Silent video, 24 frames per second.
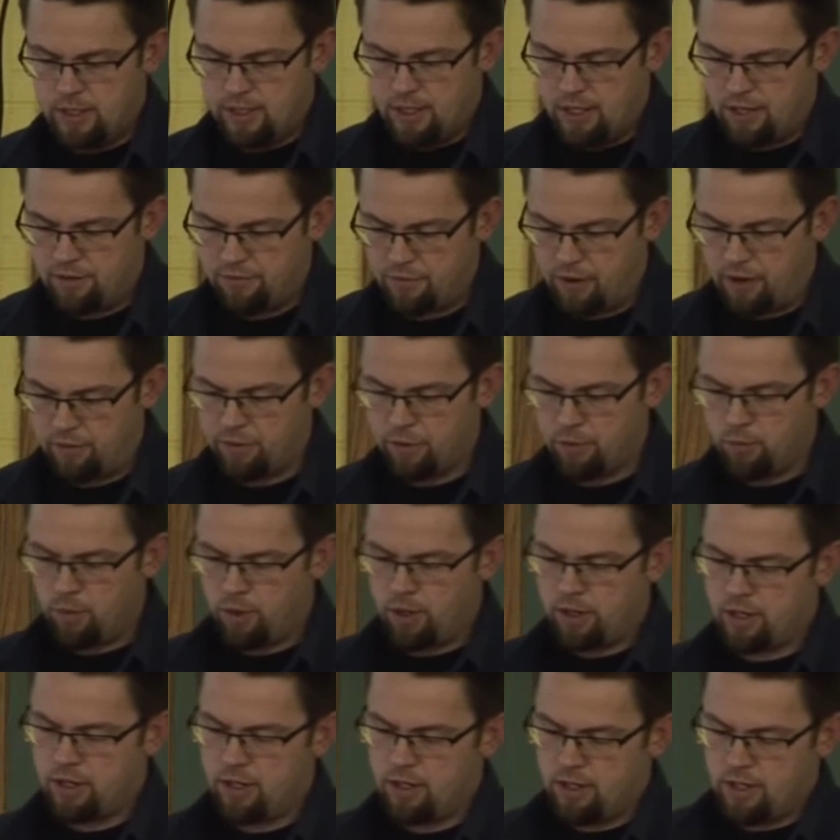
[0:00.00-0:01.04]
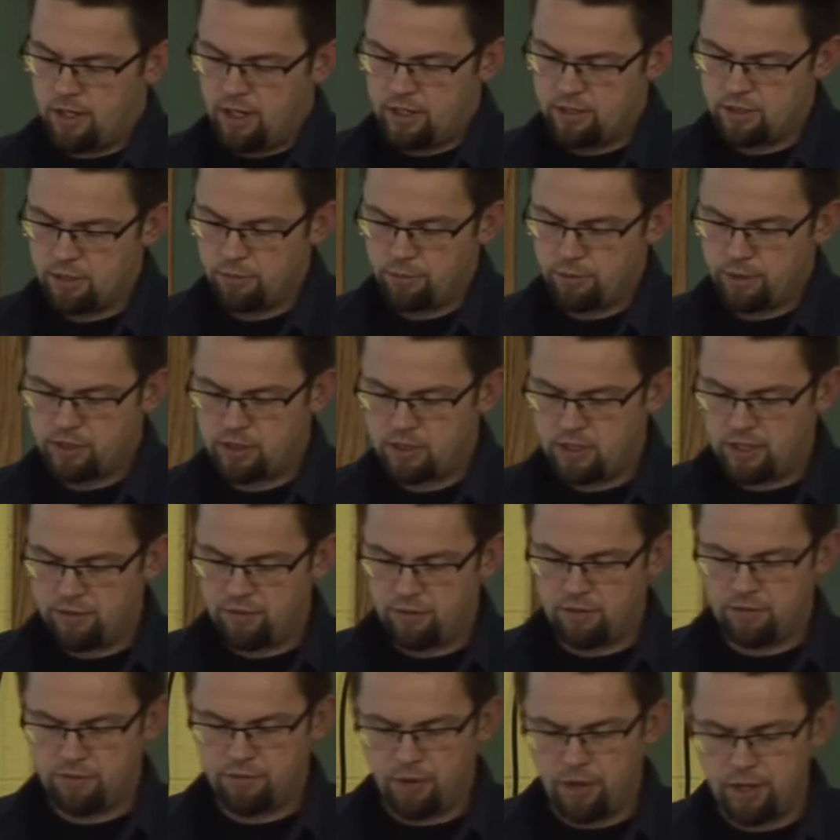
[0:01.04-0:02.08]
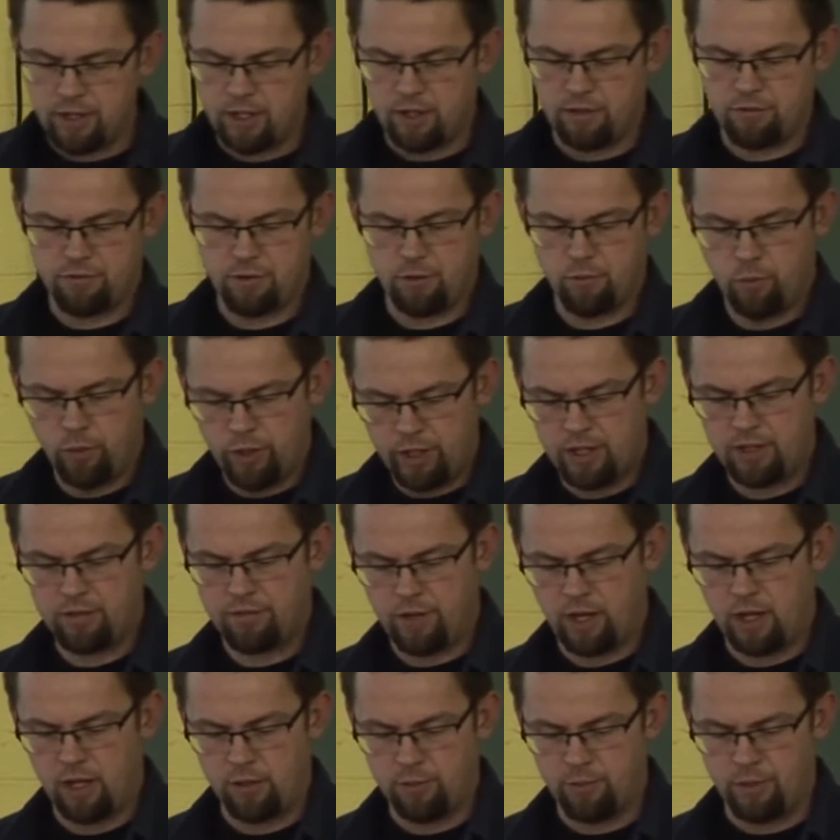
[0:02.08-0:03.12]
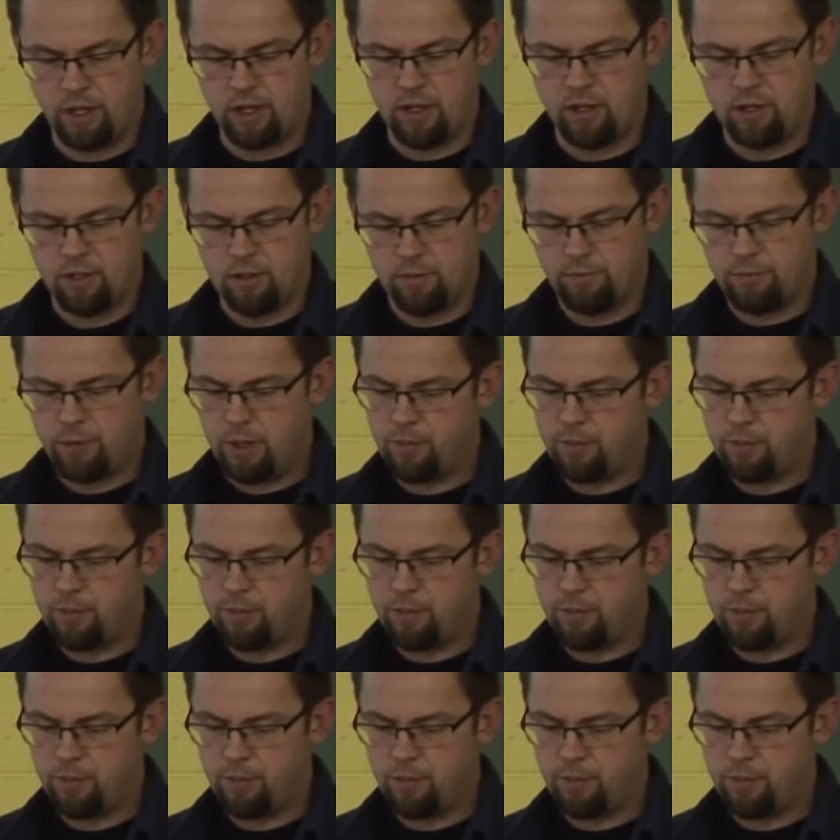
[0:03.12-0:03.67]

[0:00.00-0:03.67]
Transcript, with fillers: If everyone isn't receiving funding from wind development,